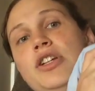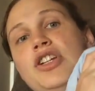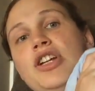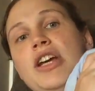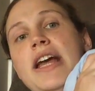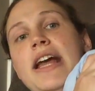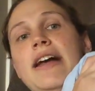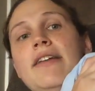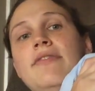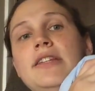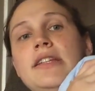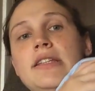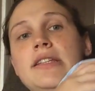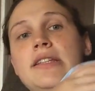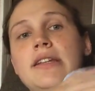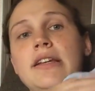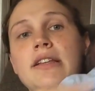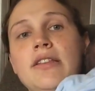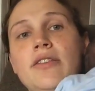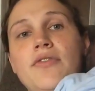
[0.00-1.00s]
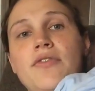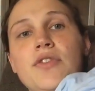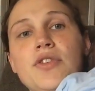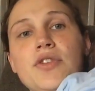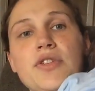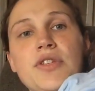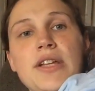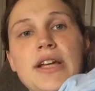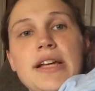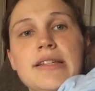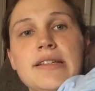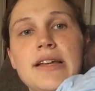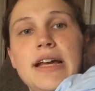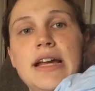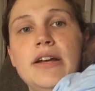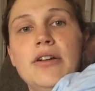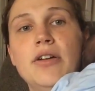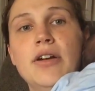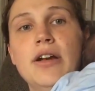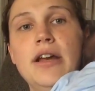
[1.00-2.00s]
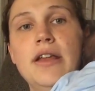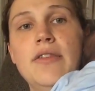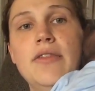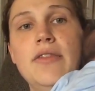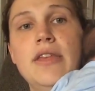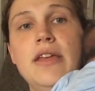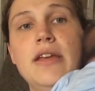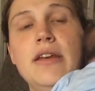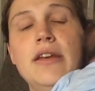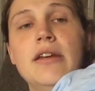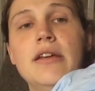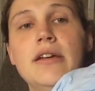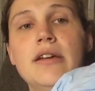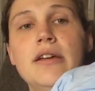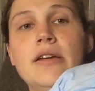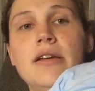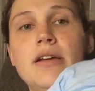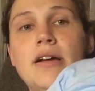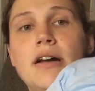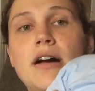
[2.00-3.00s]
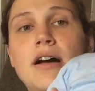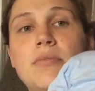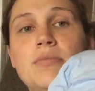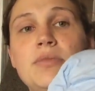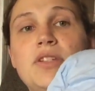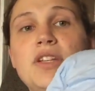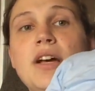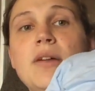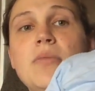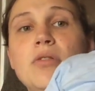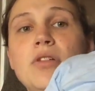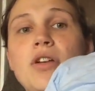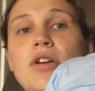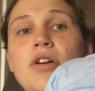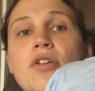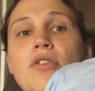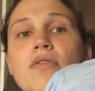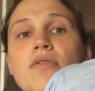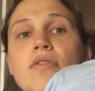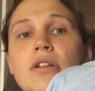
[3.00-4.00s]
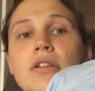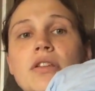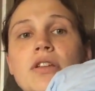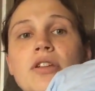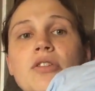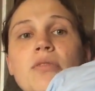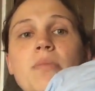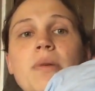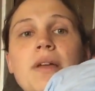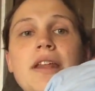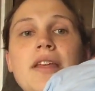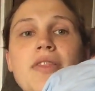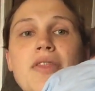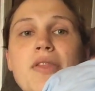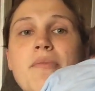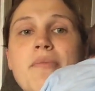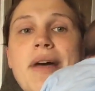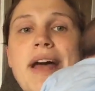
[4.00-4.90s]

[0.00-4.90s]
which I have to stick the full-size liner in and then double it over a little bit in the